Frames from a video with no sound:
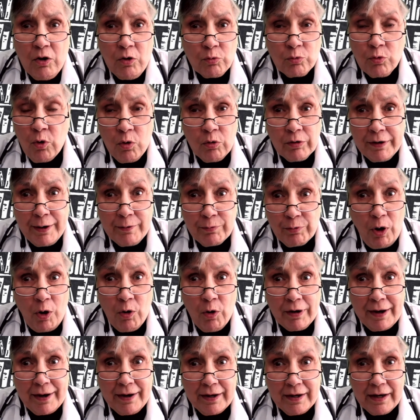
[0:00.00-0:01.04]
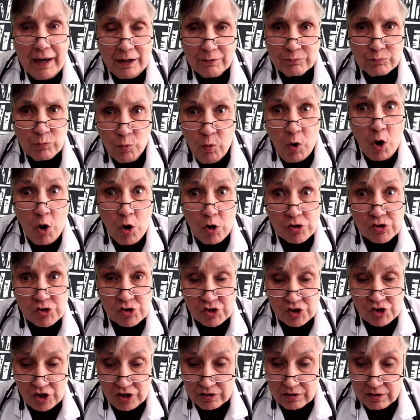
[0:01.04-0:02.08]
"Roogie, roogie," and
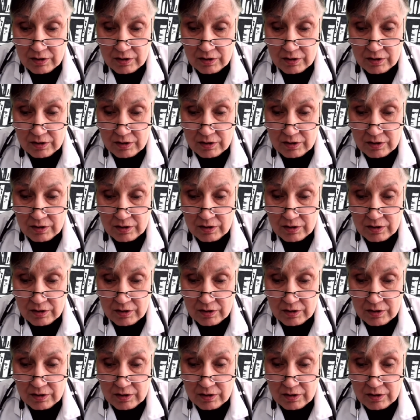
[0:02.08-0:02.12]
"whoosh!"